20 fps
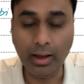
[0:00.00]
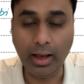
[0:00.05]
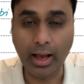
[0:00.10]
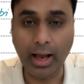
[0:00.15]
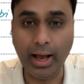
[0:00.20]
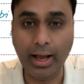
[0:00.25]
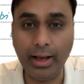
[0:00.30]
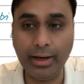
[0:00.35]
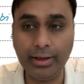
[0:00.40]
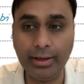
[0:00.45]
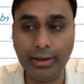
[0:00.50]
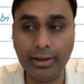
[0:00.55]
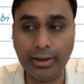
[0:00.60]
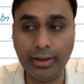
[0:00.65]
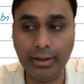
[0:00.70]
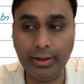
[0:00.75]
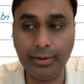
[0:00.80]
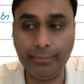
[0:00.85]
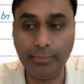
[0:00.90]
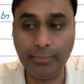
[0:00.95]
And
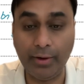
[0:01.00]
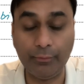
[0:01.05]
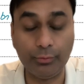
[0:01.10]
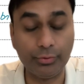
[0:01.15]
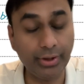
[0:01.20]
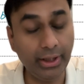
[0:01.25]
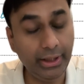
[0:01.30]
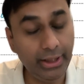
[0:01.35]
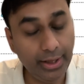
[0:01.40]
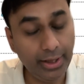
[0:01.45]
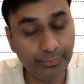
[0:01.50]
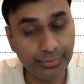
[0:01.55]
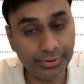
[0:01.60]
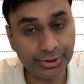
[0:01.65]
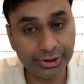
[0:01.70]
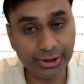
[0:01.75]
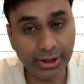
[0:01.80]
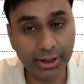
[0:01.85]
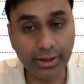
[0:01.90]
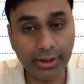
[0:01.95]
I would really
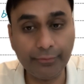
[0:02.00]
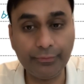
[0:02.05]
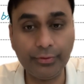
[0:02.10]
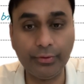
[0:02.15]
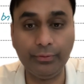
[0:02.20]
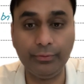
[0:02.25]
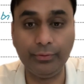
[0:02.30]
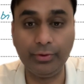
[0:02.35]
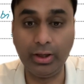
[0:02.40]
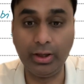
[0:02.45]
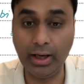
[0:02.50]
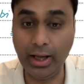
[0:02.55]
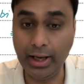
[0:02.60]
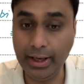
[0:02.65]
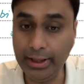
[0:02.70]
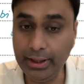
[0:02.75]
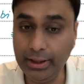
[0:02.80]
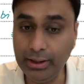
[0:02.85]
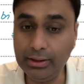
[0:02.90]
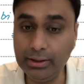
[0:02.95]
appreciate if you would
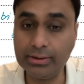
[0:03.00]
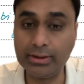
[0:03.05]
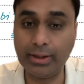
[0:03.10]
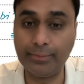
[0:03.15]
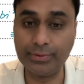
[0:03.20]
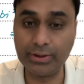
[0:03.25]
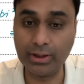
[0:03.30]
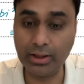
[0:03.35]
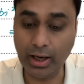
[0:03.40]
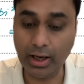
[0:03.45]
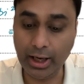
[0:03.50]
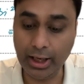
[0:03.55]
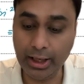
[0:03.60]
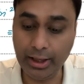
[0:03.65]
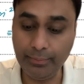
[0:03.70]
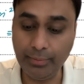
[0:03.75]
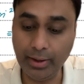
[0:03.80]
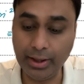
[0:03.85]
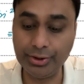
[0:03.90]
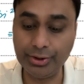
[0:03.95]
like,
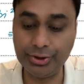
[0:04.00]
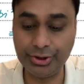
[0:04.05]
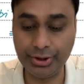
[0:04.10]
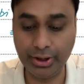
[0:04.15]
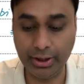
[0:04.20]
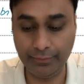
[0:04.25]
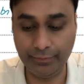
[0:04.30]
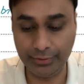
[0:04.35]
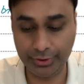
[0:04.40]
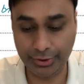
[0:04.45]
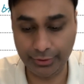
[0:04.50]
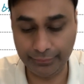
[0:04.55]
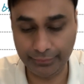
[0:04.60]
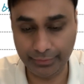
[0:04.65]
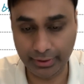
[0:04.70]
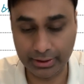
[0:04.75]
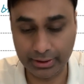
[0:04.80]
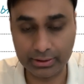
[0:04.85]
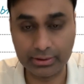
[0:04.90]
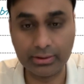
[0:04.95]
subscribe, and share with your friends.